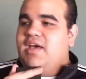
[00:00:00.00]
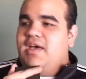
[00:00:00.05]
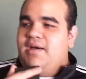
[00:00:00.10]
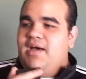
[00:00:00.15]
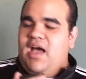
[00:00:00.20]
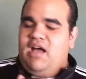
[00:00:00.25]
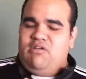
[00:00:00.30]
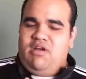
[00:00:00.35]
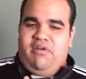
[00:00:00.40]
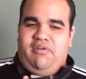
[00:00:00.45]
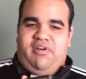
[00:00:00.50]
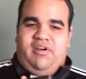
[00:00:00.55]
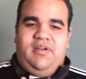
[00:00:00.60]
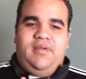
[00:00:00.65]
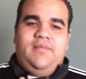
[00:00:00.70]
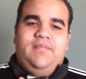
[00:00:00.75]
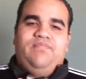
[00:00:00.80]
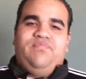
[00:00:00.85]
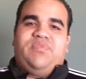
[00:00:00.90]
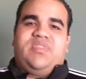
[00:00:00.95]
However,
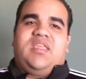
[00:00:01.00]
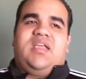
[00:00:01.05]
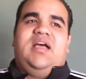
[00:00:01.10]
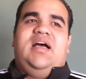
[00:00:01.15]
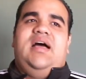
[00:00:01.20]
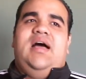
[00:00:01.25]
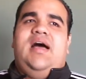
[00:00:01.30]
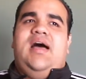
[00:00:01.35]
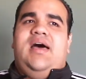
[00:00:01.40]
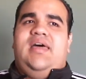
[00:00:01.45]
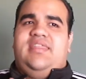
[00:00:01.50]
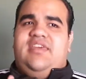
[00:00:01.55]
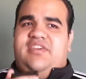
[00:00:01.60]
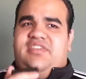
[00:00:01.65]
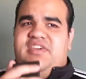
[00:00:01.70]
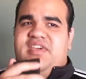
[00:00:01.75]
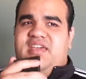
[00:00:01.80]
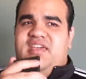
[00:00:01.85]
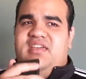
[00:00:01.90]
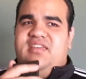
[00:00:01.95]
the
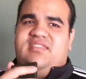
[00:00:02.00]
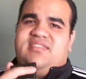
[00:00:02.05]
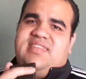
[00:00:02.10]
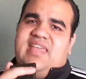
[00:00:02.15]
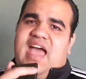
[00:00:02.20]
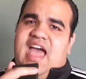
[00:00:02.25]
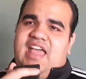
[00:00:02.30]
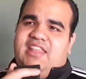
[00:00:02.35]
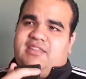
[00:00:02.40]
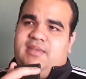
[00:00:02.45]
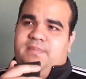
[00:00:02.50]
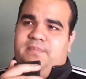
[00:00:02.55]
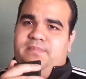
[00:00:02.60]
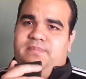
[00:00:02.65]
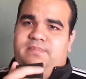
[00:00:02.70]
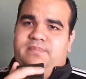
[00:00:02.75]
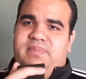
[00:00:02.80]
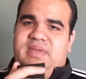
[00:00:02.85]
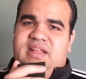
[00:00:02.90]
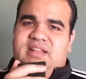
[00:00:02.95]
thing is that
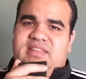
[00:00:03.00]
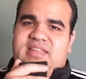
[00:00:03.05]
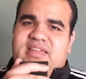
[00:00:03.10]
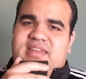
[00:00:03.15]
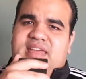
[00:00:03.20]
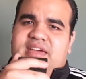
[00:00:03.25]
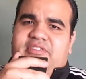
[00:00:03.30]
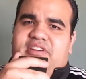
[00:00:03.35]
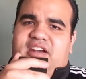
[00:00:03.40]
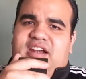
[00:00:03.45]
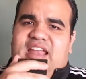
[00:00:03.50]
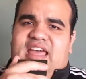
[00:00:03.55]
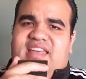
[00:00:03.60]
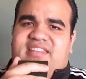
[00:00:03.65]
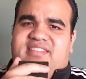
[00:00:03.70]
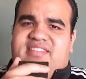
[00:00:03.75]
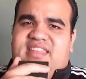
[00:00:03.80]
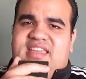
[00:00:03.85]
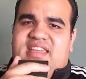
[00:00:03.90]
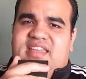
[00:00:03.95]
building
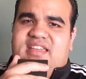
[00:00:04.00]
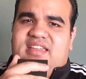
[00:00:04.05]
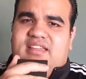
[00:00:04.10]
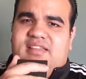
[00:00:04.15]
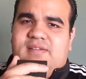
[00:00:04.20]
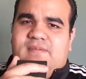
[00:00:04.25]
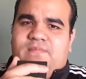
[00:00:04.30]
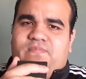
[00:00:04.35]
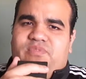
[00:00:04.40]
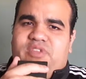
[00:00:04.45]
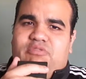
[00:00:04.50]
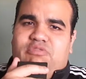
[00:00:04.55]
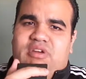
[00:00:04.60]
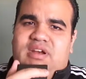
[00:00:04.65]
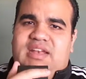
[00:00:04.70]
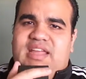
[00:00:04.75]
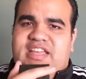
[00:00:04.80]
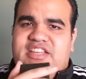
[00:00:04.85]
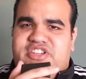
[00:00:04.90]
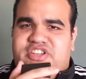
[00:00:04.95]
everlasting
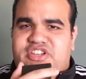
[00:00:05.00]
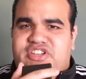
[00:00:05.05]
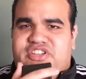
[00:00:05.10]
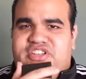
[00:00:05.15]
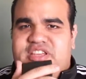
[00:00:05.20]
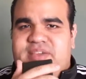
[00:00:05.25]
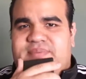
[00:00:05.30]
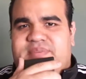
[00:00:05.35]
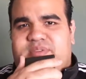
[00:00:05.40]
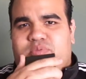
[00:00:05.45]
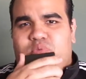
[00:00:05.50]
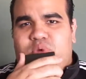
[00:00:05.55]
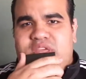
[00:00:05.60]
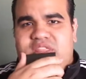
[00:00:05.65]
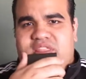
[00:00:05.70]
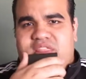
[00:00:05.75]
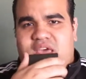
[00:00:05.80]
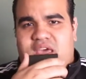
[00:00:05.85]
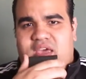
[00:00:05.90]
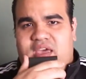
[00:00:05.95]
relationships with